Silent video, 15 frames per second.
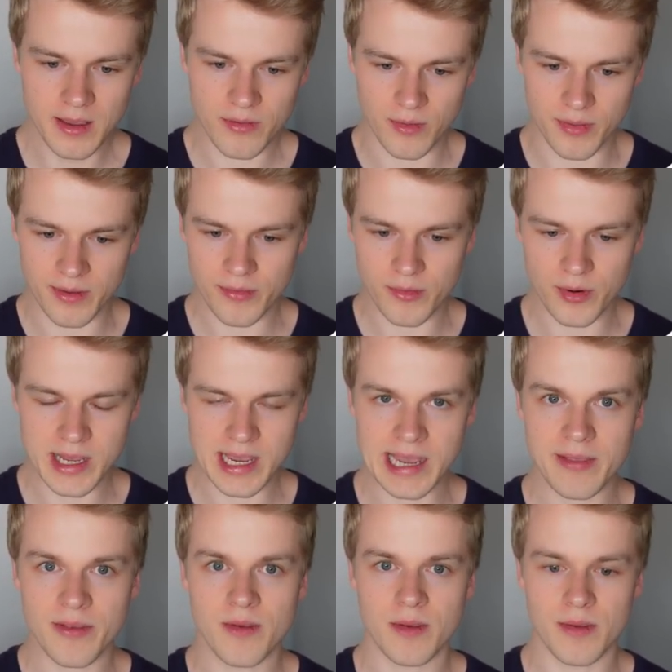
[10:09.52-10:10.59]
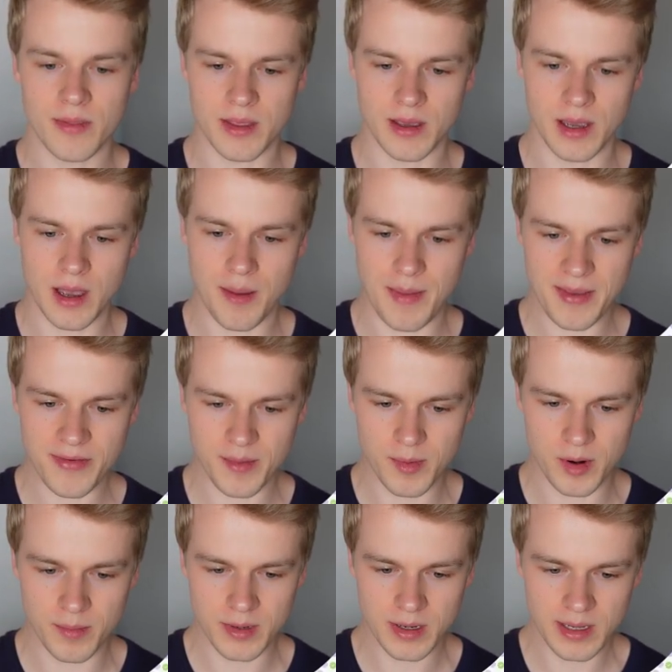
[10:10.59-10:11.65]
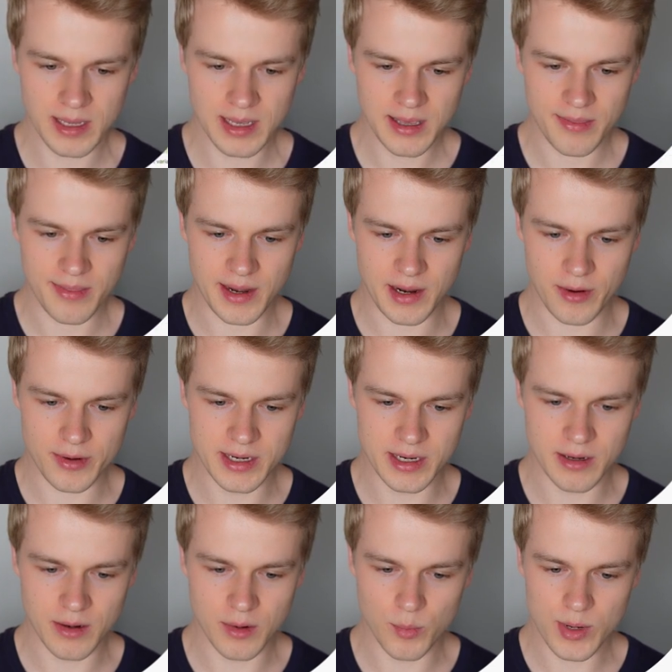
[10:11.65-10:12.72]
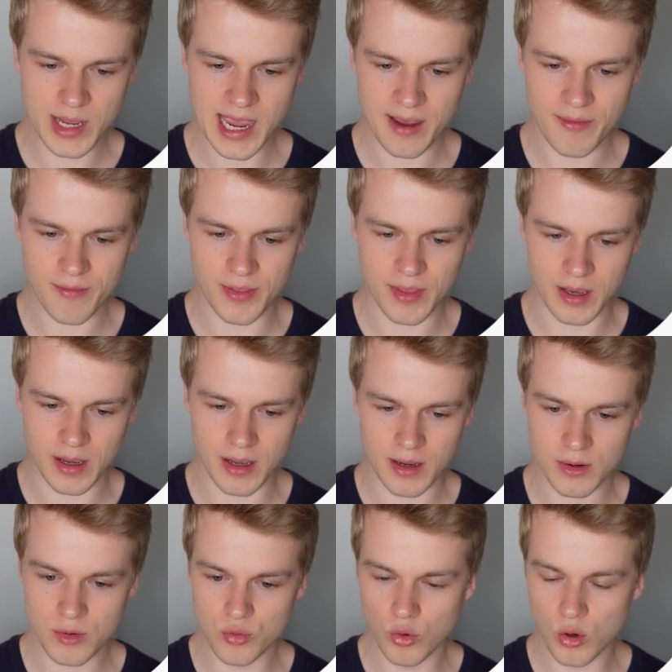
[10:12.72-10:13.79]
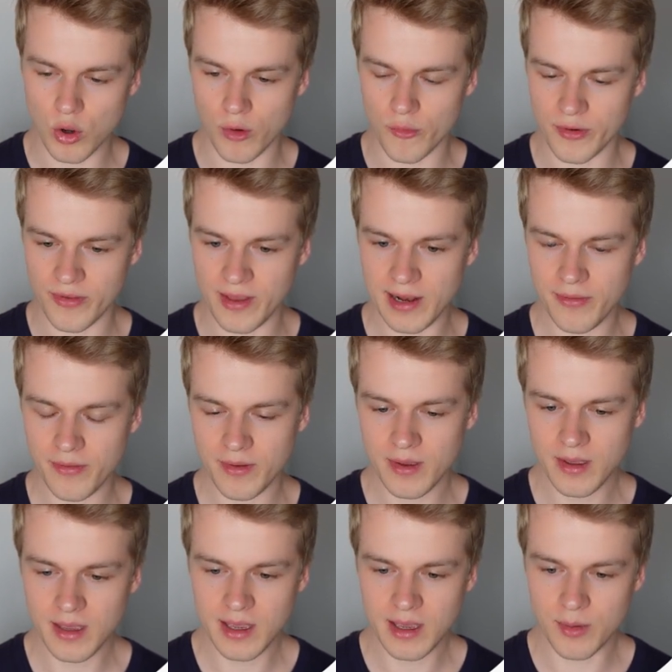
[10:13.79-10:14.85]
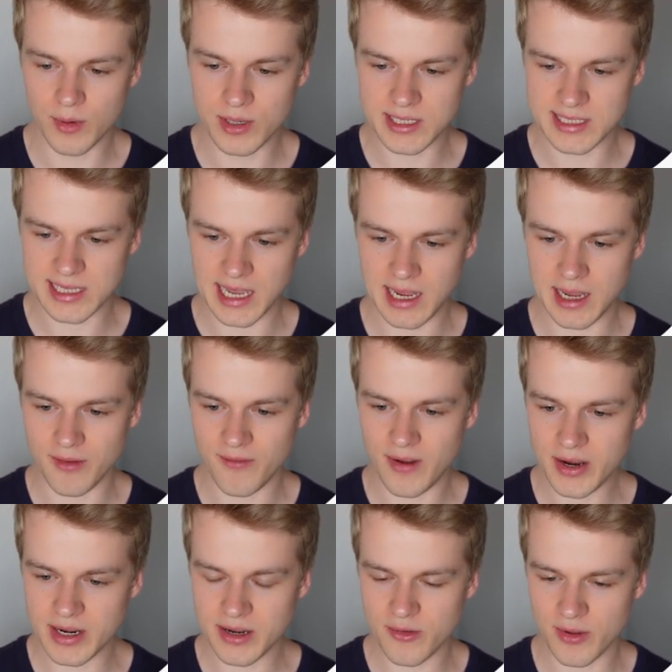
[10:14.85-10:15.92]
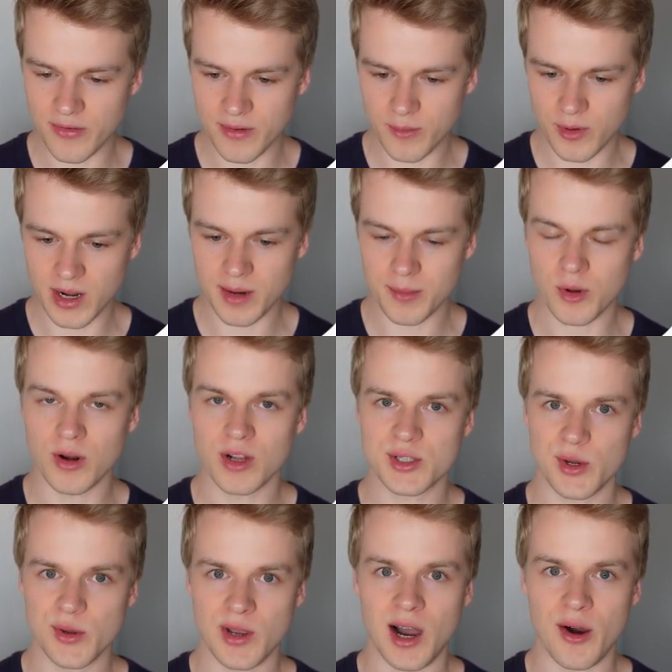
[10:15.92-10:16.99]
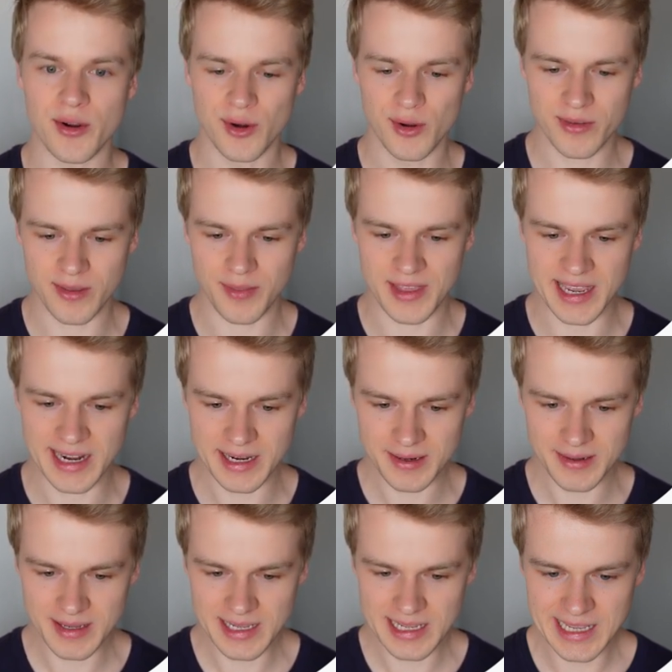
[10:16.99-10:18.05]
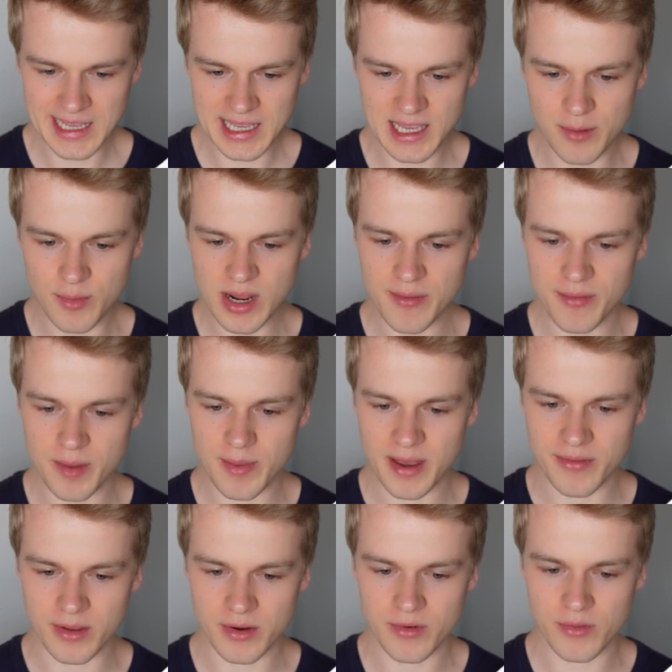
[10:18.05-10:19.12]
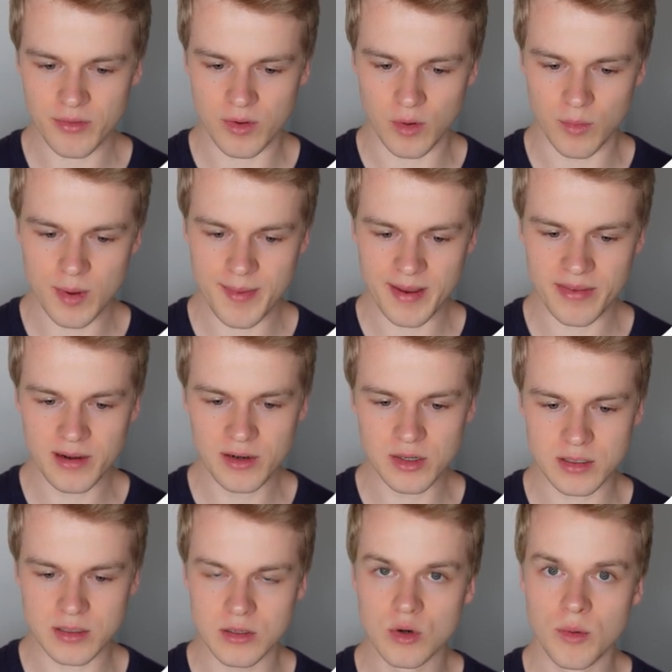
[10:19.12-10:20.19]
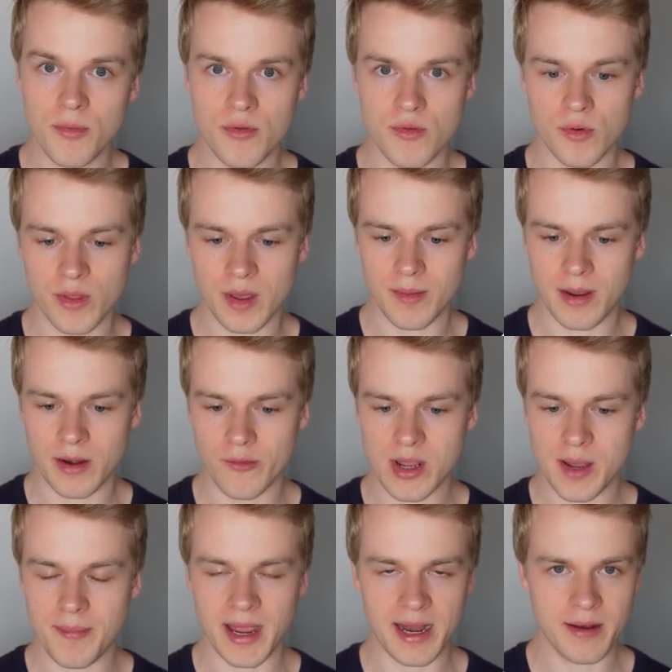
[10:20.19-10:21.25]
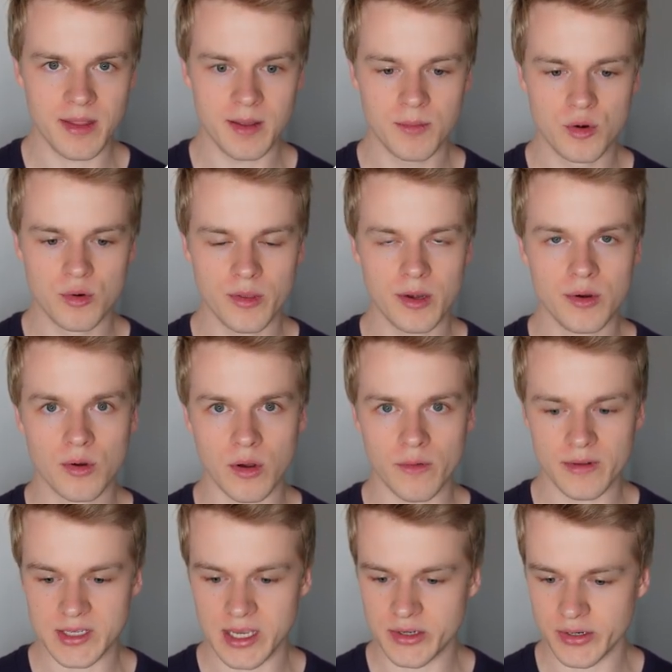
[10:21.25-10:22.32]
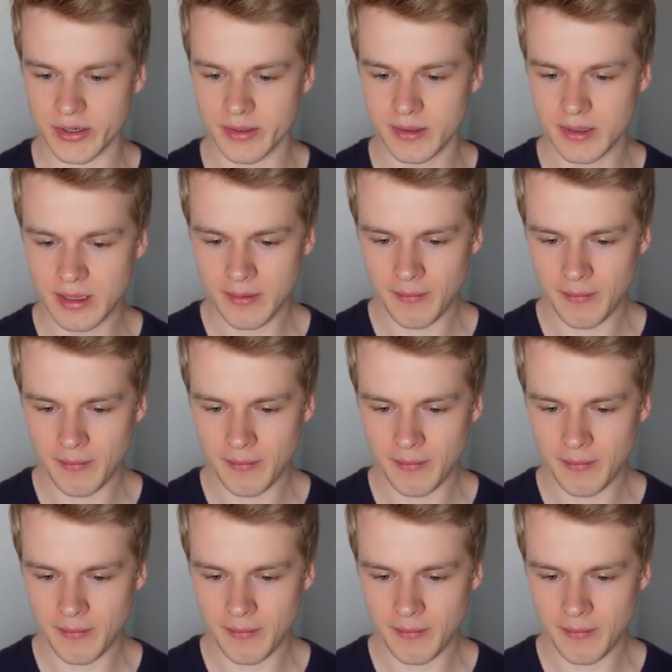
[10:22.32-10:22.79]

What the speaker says: So this creates the master prompt. Then down here, we have the tool called results, which is a very interesting one, and I'm gonna show you how it looks at the end. Here we have the message. So we basically just loop through them and we append them to the new conversation.